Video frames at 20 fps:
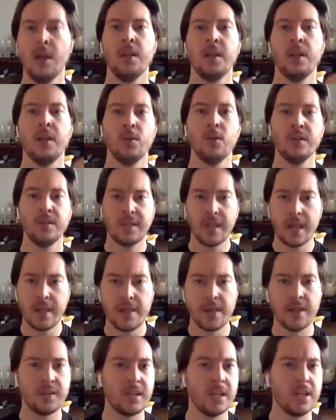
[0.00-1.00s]
They wouldn't
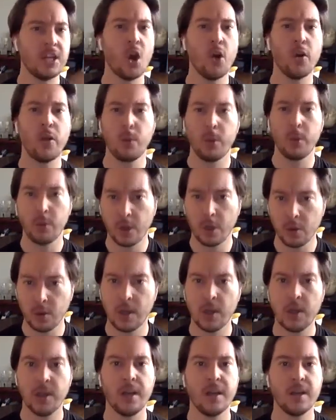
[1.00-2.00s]
send this. They know that we would
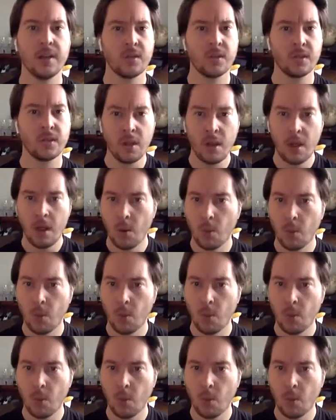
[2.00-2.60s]
agree to this.